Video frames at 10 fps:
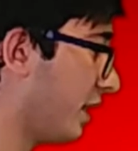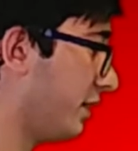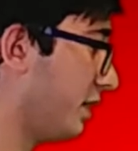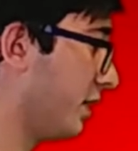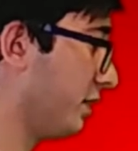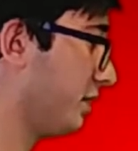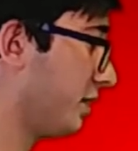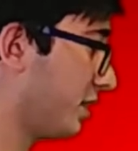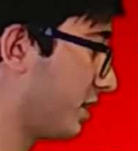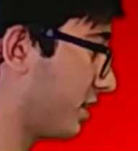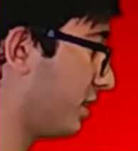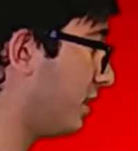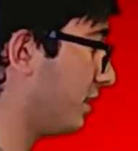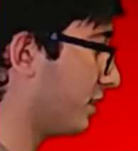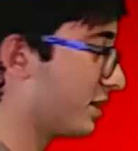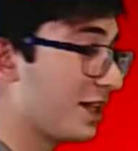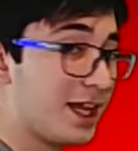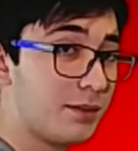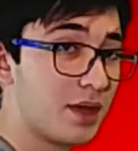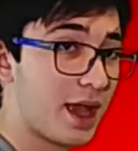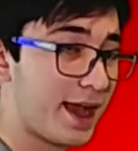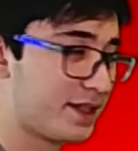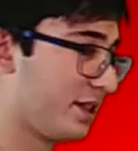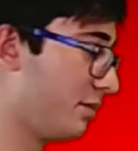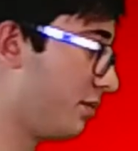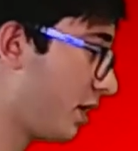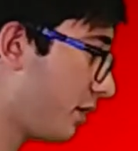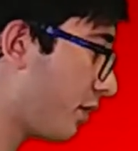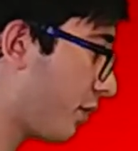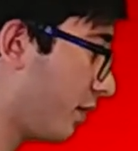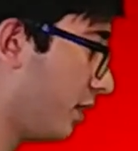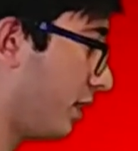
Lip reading: at the end. This is the same as in month.